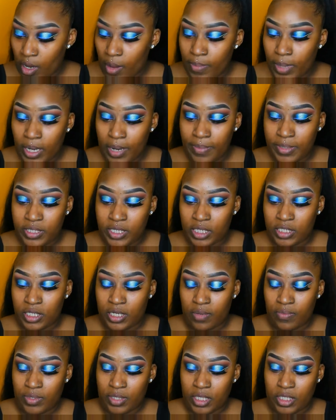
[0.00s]
But let me touch
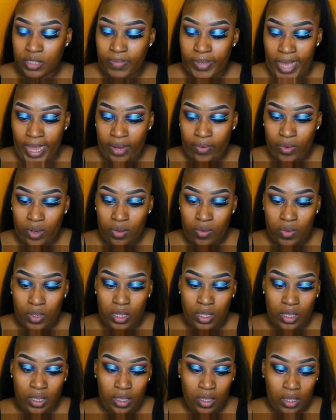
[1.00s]
it up with this black real
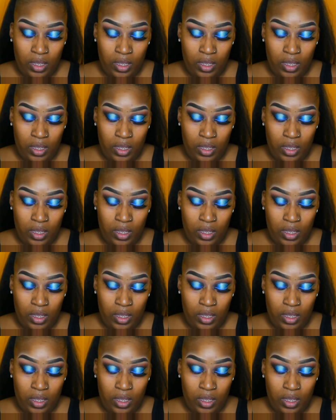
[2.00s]
quick.